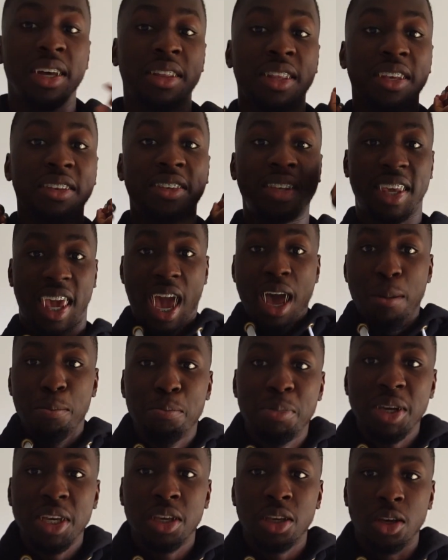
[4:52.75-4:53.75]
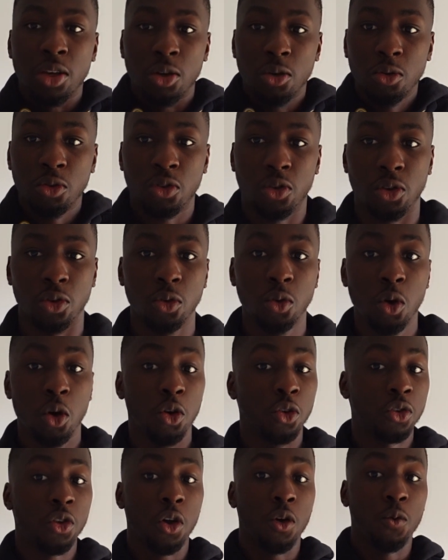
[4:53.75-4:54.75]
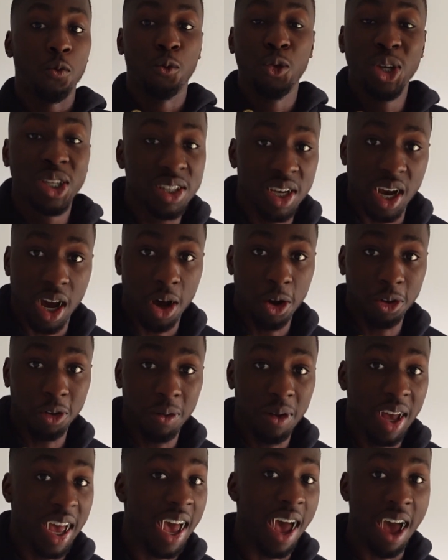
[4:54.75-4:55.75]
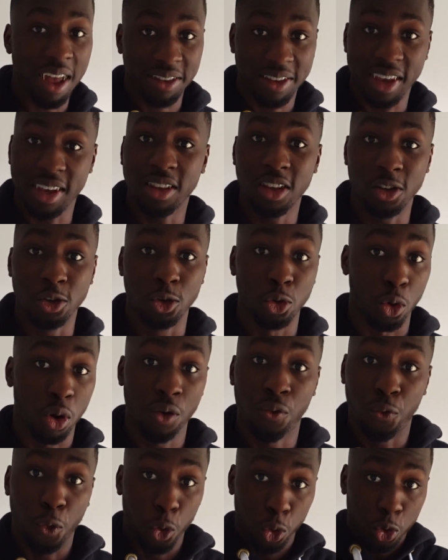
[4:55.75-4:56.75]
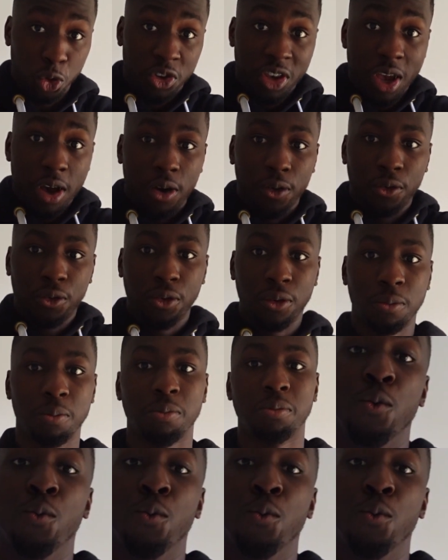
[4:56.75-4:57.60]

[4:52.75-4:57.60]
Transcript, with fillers: This can be you too, so reach out and take this joy for yourself.